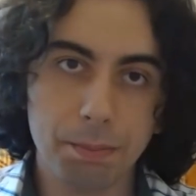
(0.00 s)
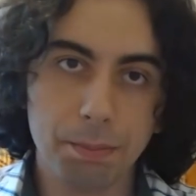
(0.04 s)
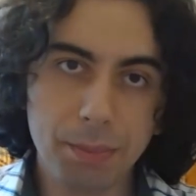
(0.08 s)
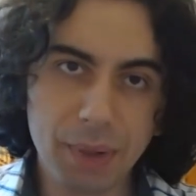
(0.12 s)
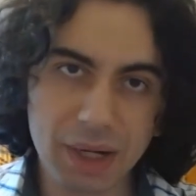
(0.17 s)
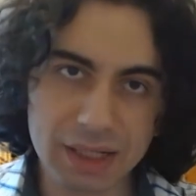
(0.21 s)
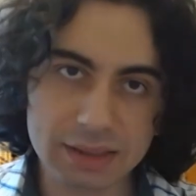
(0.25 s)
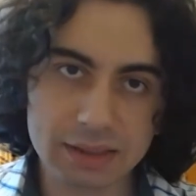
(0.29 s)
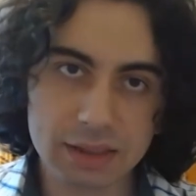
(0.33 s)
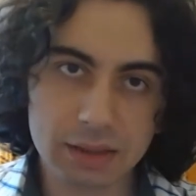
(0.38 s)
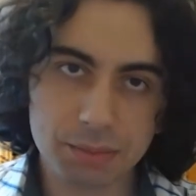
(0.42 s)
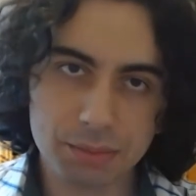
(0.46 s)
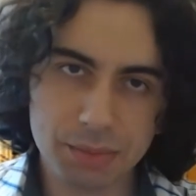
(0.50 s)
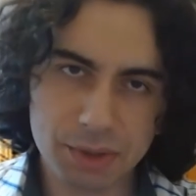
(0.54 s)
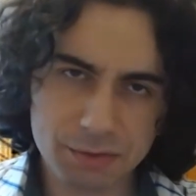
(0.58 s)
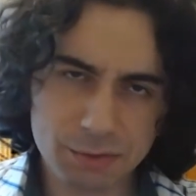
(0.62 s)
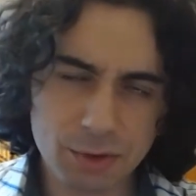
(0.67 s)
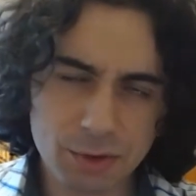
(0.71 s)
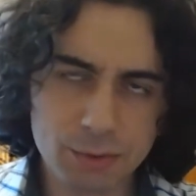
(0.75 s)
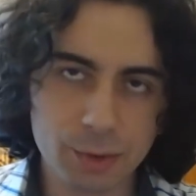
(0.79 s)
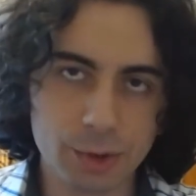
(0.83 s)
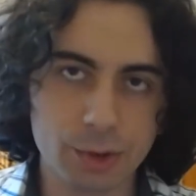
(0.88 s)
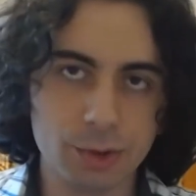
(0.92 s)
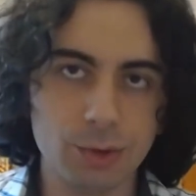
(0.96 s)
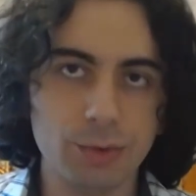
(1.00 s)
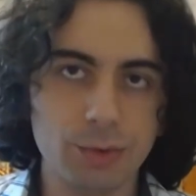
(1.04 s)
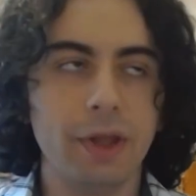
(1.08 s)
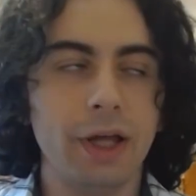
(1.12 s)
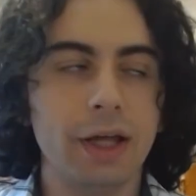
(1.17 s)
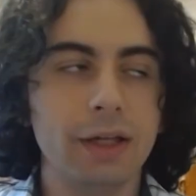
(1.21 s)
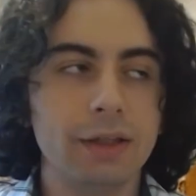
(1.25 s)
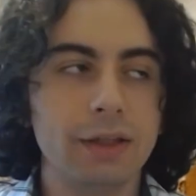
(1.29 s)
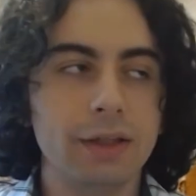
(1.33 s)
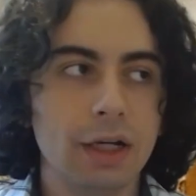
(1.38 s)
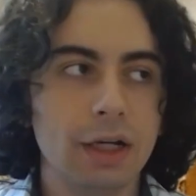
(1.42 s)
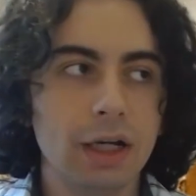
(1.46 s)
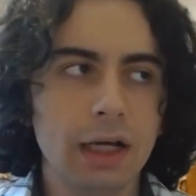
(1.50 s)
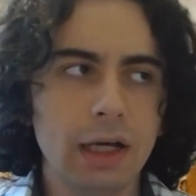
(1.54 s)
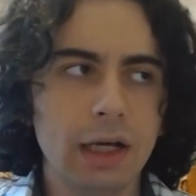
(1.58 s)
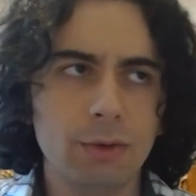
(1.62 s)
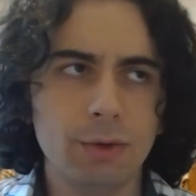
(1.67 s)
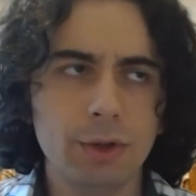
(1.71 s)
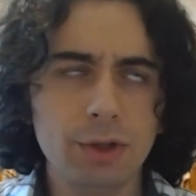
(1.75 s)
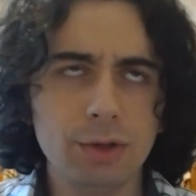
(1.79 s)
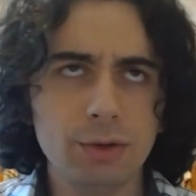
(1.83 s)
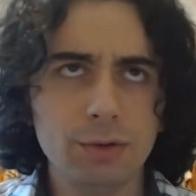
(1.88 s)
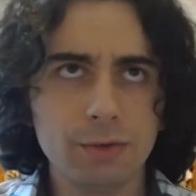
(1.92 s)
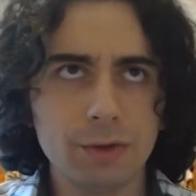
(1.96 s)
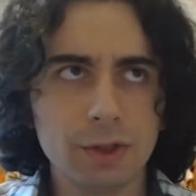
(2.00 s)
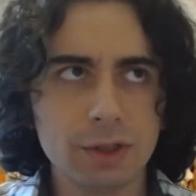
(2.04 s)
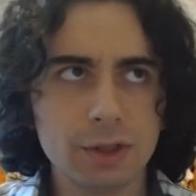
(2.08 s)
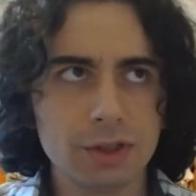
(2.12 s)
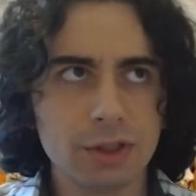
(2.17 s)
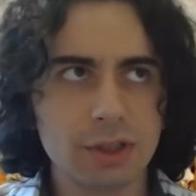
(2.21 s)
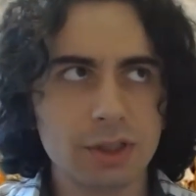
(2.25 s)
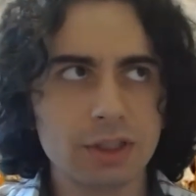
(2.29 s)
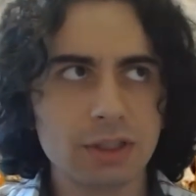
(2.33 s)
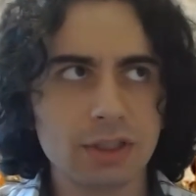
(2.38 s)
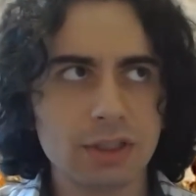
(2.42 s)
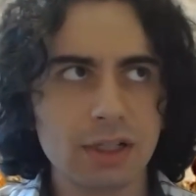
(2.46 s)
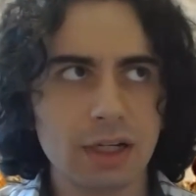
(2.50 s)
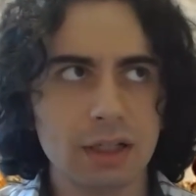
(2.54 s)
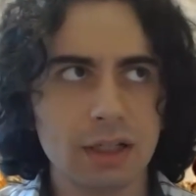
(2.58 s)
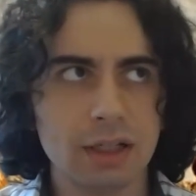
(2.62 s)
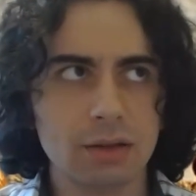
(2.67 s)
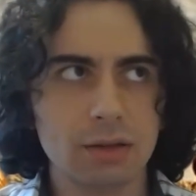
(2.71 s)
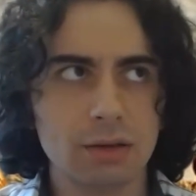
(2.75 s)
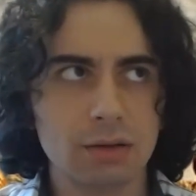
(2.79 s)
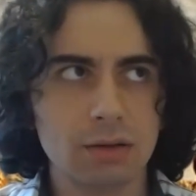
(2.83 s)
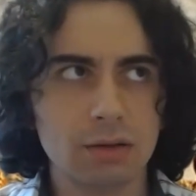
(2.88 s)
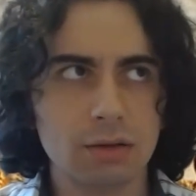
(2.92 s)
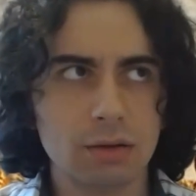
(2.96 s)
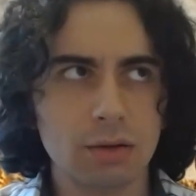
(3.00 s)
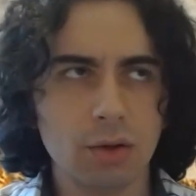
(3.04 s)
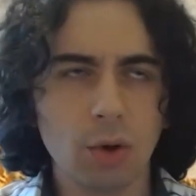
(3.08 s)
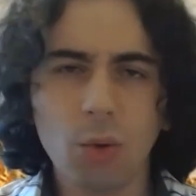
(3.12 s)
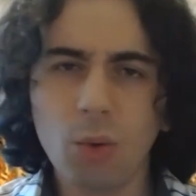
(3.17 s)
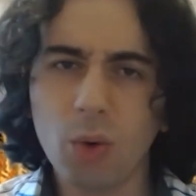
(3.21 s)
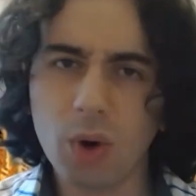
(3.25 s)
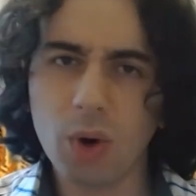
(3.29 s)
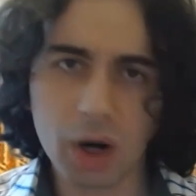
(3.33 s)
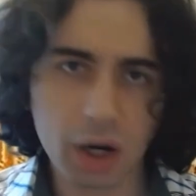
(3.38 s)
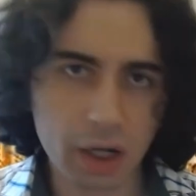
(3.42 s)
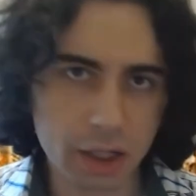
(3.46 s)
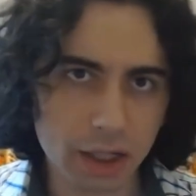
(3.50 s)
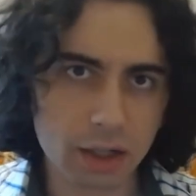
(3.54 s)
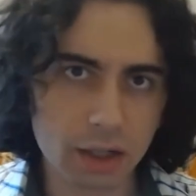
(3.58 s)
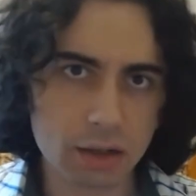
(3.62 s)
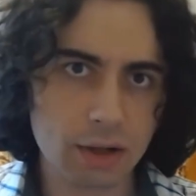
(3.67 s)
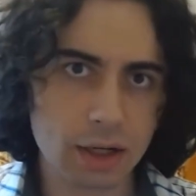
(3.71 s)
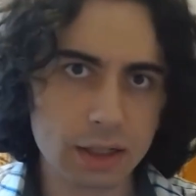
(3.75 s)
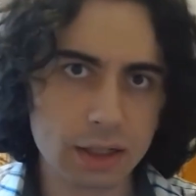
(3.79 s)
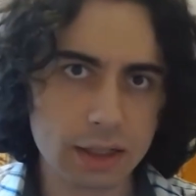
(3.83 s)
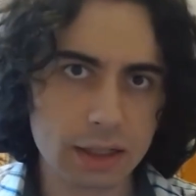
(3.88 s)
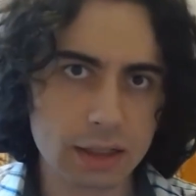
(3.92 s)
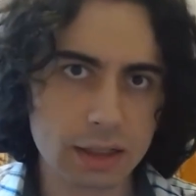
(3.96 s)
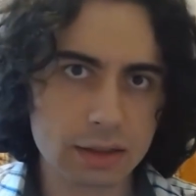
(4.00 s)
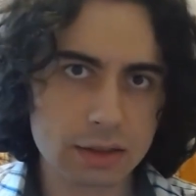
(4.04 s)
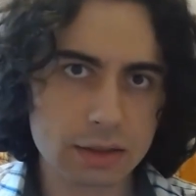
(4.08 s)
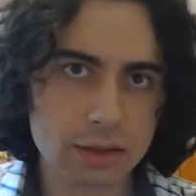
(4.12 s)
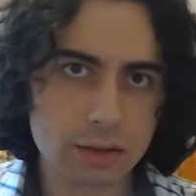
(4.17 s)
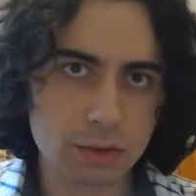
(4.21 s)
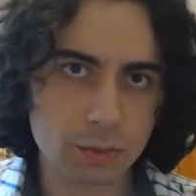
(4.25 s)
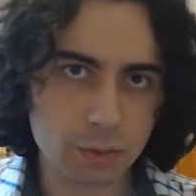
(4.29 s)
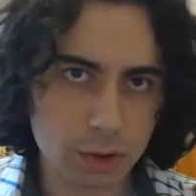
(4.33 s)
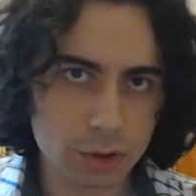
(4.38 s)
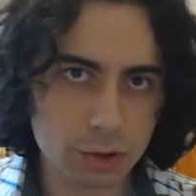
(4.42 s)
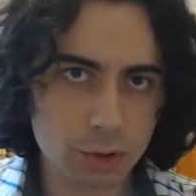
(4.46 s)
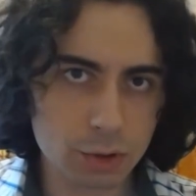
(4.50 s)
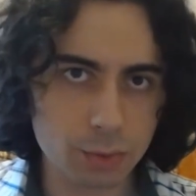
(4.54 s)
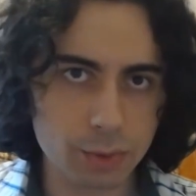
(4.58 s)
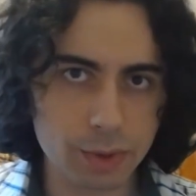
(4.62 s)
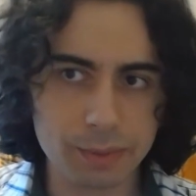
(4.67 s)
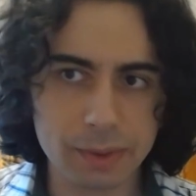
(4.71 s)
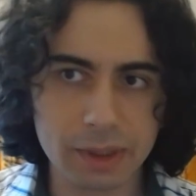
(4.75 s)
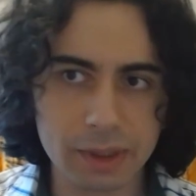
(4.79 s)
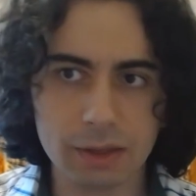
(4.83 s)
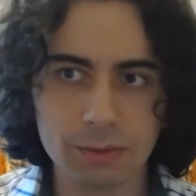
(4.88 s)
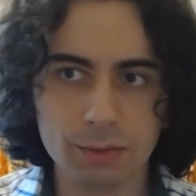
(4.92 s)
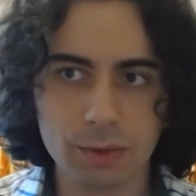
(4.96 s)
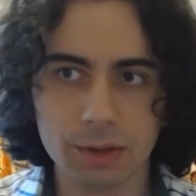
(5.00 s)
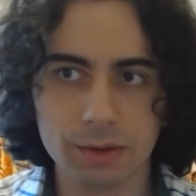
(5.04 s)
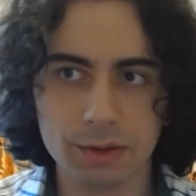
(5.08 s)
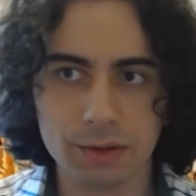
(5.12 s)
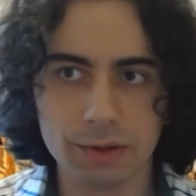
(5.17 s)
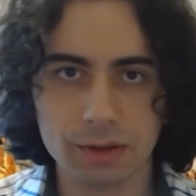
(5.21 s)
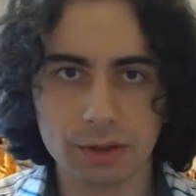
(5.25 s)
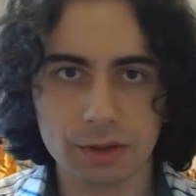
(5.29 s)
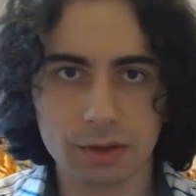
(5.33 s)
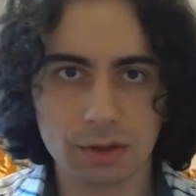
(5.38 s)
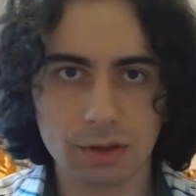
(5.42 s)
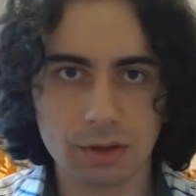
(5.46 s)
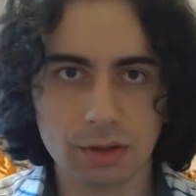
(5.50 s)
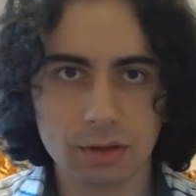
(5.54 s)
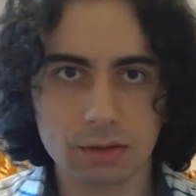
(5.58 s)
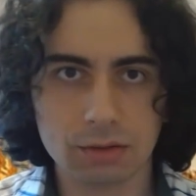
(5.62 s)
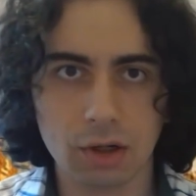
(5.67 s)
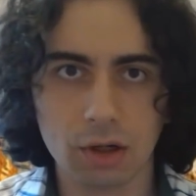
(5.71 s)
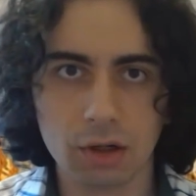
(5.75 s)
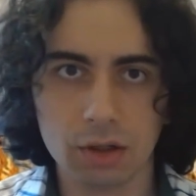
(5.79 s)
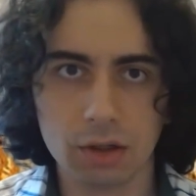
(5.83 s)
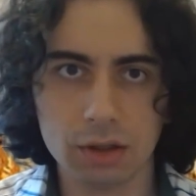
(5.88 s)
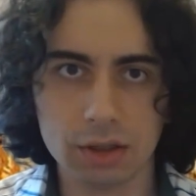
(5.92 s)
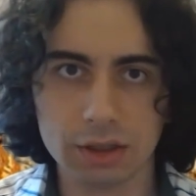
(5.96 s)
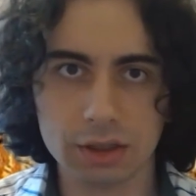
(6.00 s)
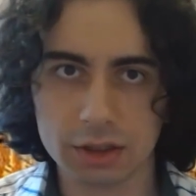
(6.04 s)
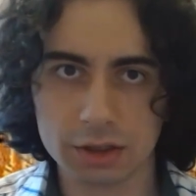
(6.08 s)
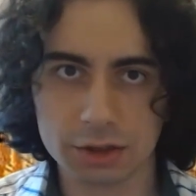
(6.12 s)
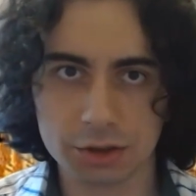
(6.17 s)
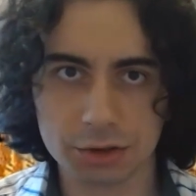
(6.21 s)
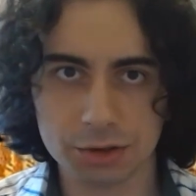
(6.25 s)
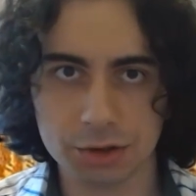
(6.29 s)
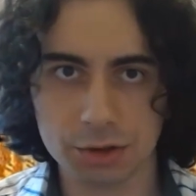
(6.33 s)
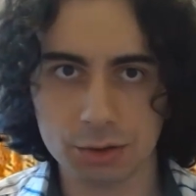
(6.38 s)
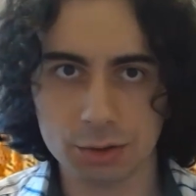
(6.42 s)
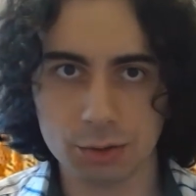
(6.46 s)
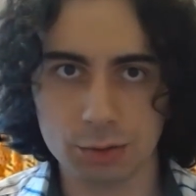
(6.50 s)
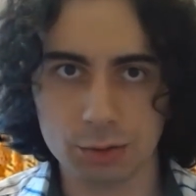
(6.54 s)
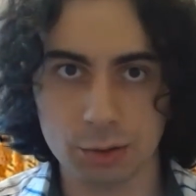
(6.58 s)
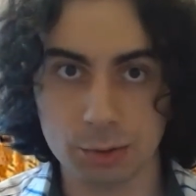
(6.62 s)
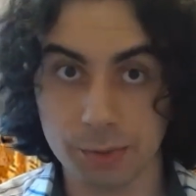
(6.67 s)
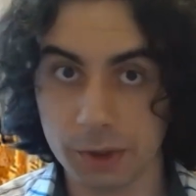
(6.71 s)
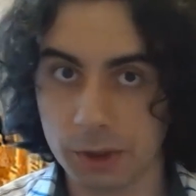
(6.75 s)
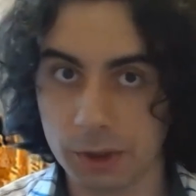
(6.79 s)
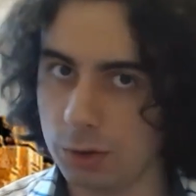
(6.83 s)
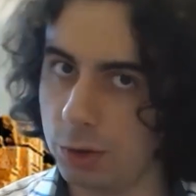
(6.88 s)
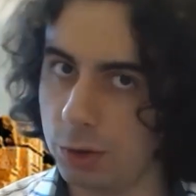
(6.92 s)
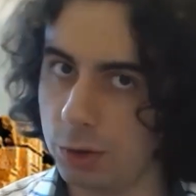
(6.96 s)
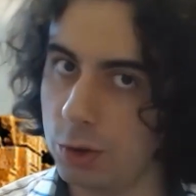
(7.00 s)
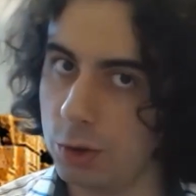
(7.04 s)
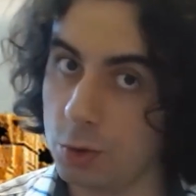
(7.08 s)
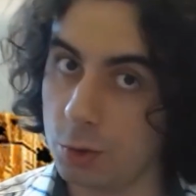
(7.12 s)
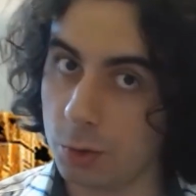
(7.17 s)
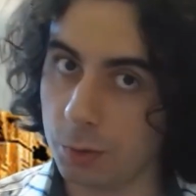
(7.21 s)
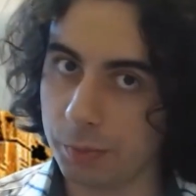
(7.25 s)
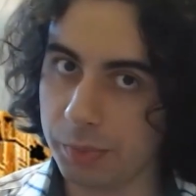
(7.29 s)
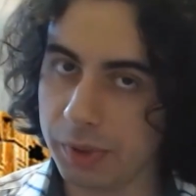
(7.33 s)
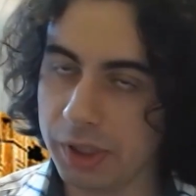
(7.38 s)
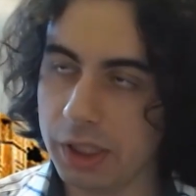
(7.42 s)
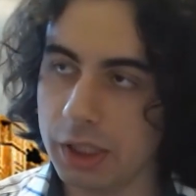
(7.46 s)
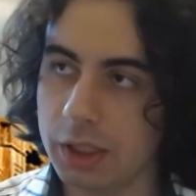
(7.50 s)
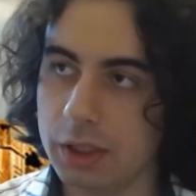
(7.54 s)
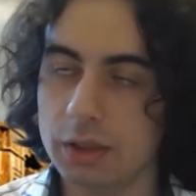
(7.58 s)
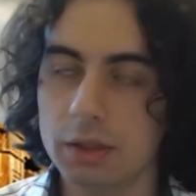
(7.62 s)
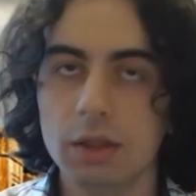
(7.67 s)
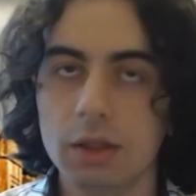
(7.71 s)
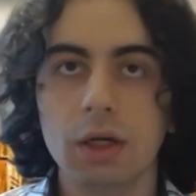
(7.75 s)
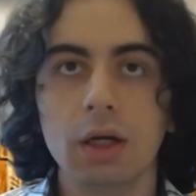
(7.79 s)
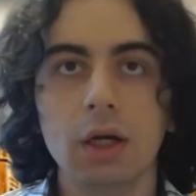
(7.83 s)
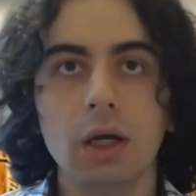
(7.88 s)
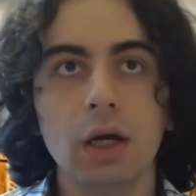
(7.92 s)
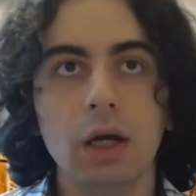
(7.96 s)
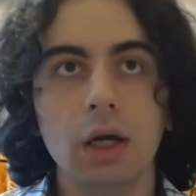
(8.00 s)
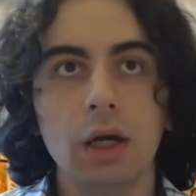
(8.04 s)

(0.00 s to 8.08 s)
But before we do that, we need to first understand who are the Iranians? What do we mean by calling a certain group Indo-European?